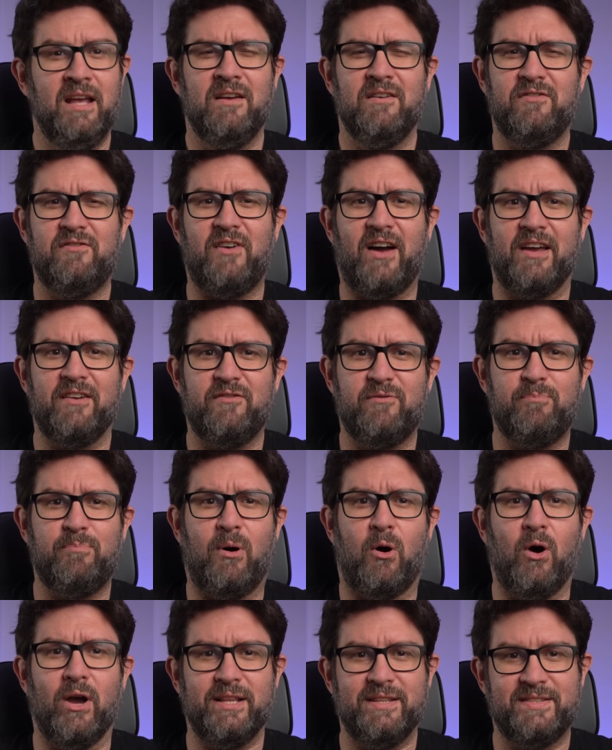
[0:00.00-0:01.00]

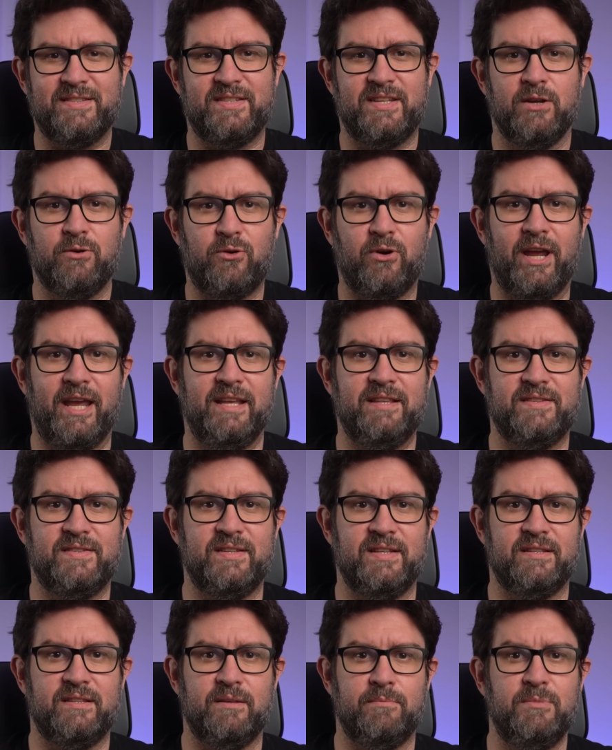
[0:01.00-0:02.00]
5.08
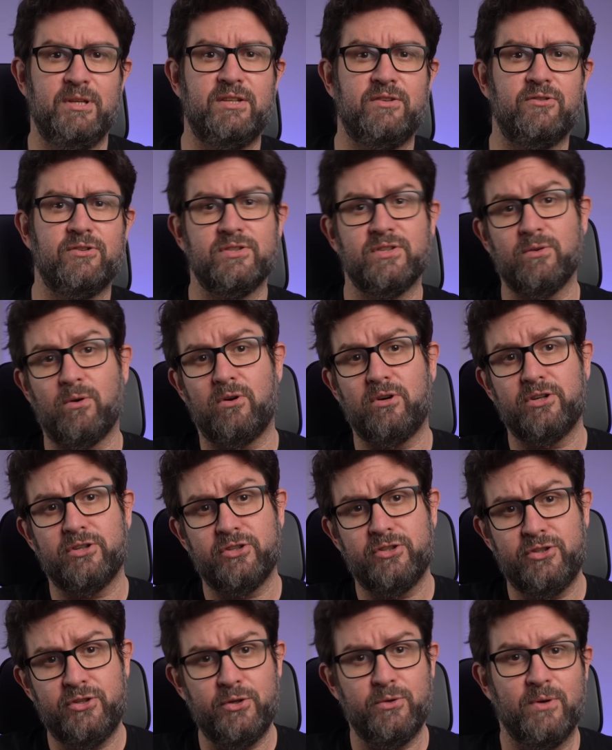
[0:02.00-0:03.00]
centimeters or
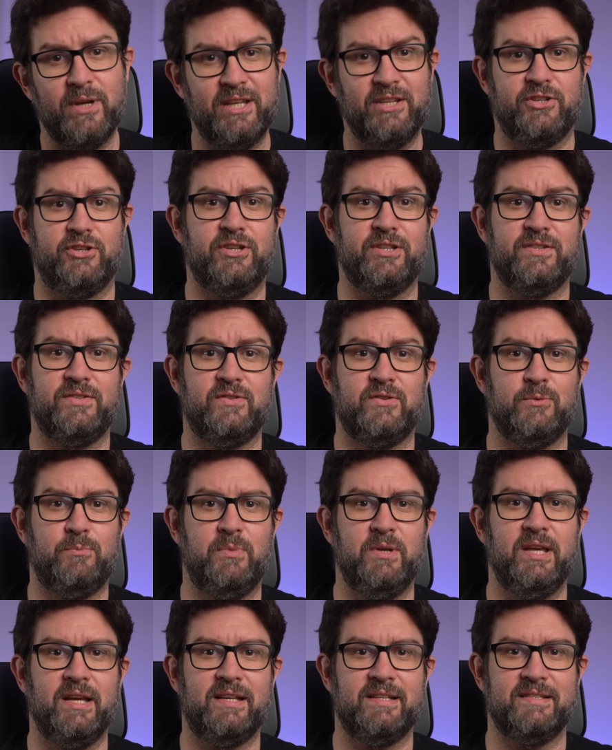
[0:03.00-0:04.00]
2 inches to
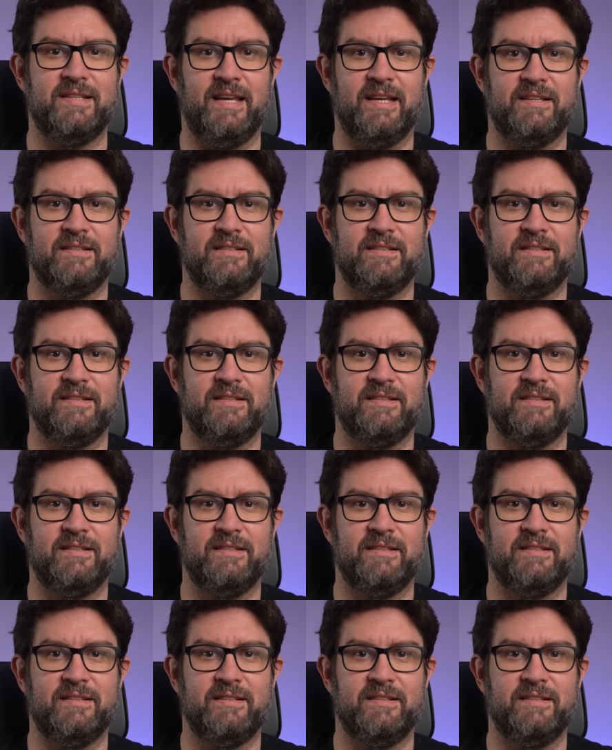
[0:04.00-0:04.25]
be exact,